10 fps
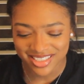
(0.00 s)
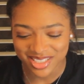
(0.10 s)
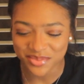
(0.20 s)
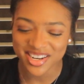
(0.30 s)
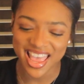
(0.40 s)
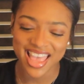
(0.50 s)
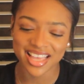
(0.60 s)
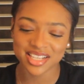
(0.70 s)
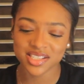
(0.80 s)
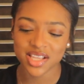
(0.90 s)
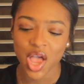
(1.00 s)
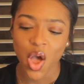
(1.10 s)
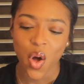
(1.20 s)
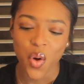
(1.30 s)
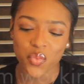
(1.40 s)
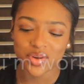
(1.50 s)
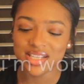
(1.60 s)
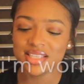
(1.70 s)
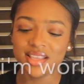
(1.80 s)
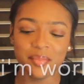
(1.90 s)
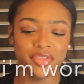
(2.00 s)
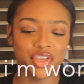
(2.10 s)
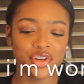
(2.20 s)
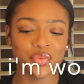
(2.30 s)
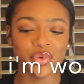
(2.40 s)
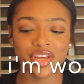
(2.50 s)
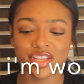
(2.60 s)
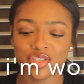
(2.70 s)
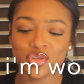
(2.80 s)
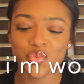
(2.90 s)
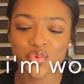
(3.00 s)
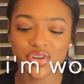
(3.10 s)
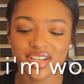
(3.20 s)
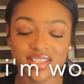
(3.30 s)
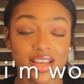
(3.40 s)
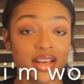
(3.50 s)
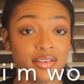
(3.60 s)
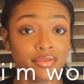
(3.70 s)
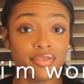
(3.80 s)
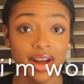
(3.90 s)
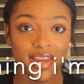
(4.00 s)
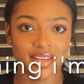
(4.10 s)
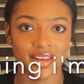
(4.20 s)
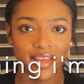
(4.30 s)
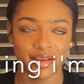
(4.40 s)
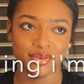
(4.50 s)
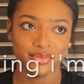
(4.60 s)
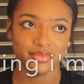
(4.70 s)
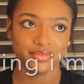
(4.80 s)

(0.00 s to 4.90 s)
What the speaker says: someone asks, what's something you're working towards right now?